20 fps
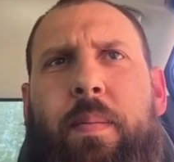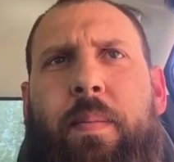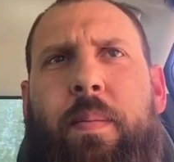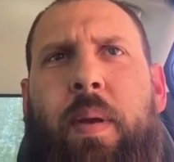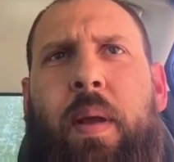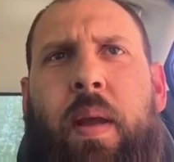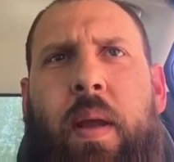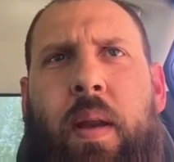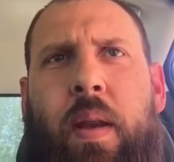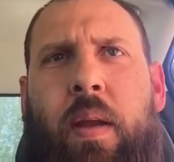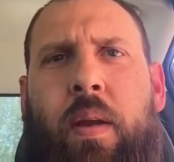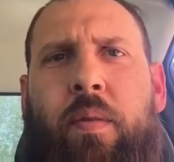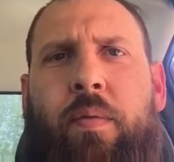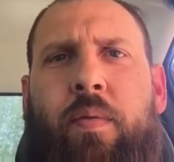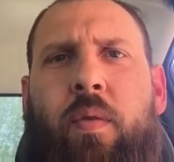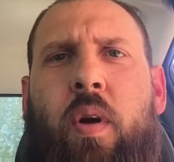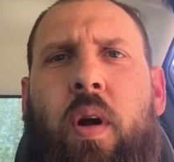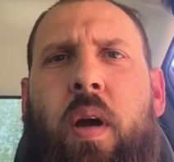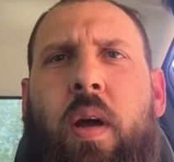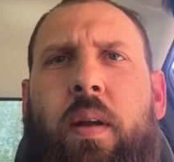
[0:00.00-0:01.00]
Beginning of
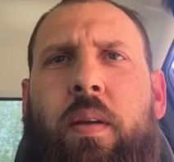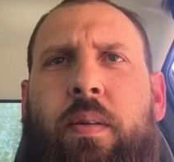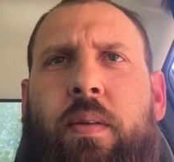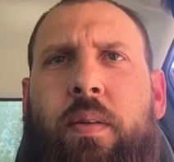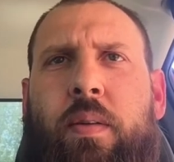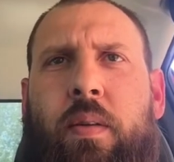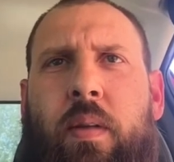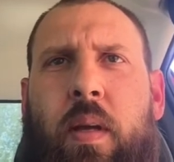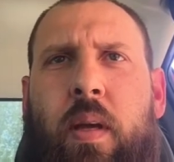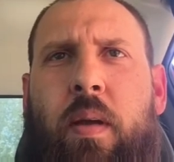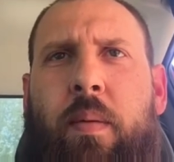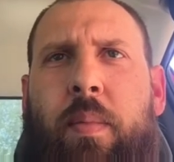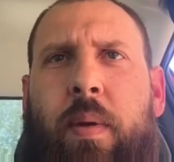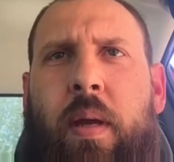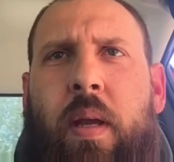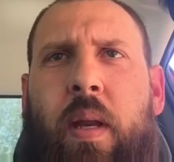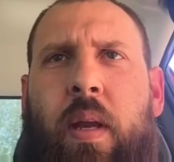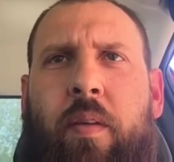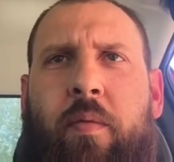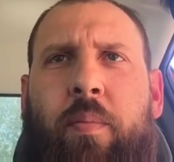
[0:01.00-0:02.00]
rut,
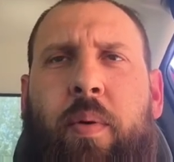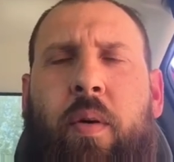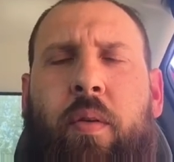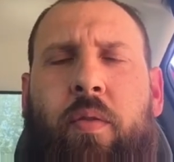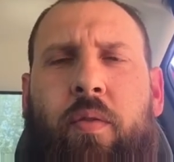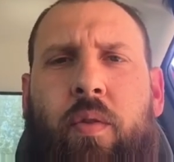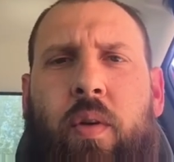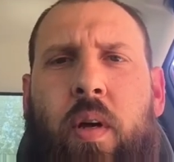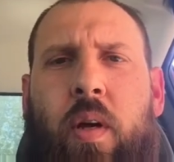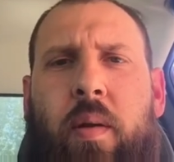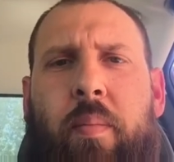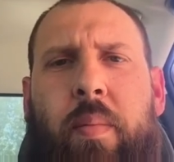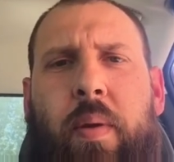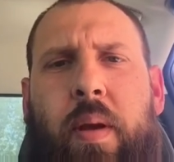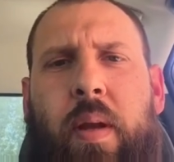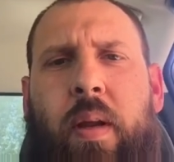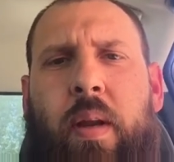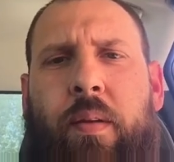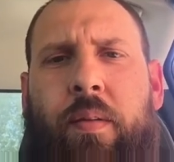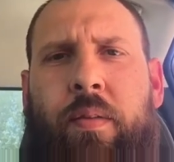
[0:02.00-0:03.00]
beginning of post-rut, and
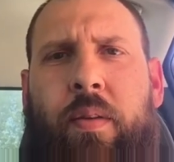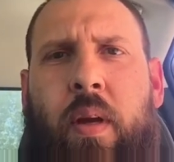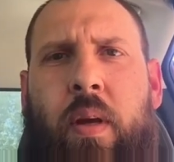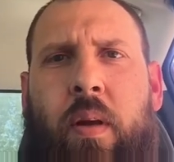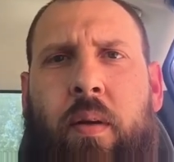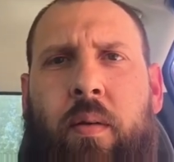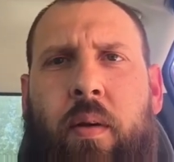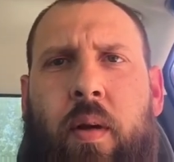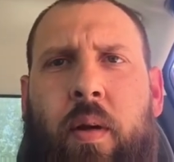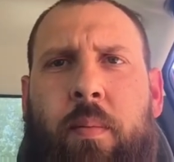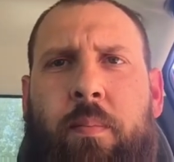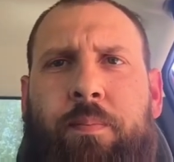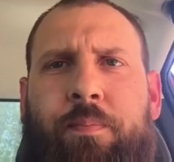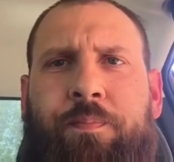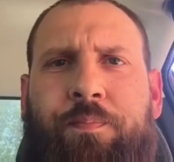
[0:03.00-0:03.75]
beginning of second rut.